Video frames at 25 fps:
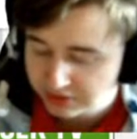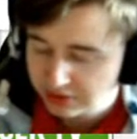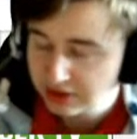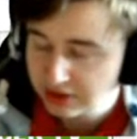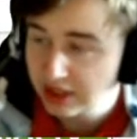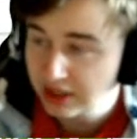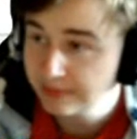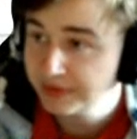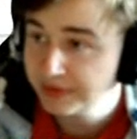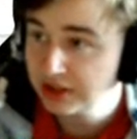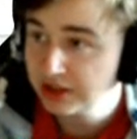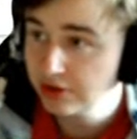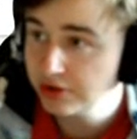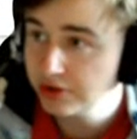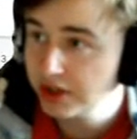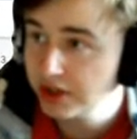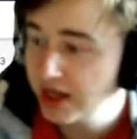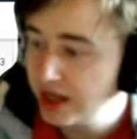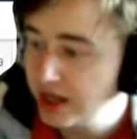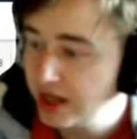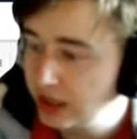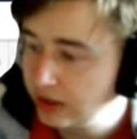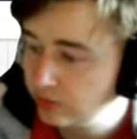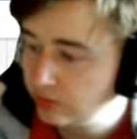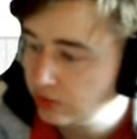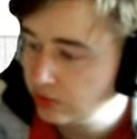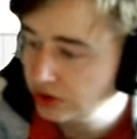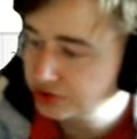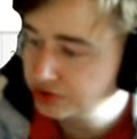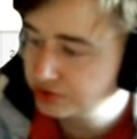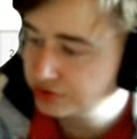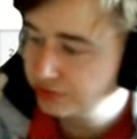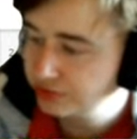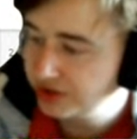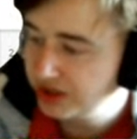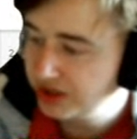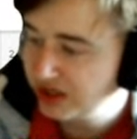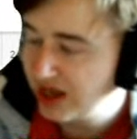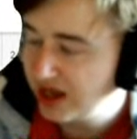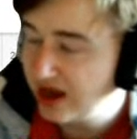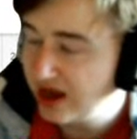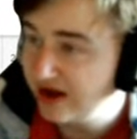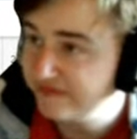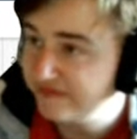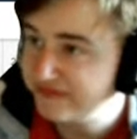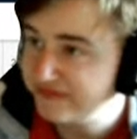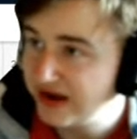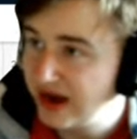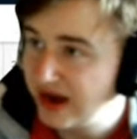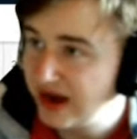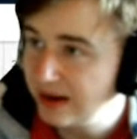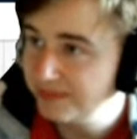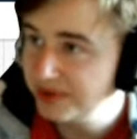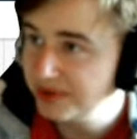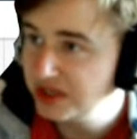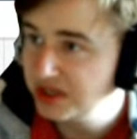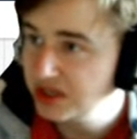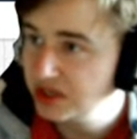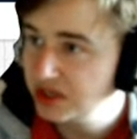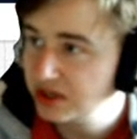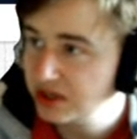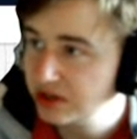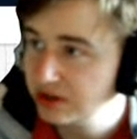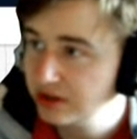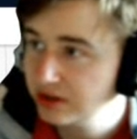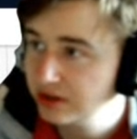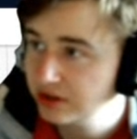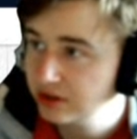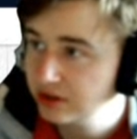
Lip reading: Let me look at what do we have up here.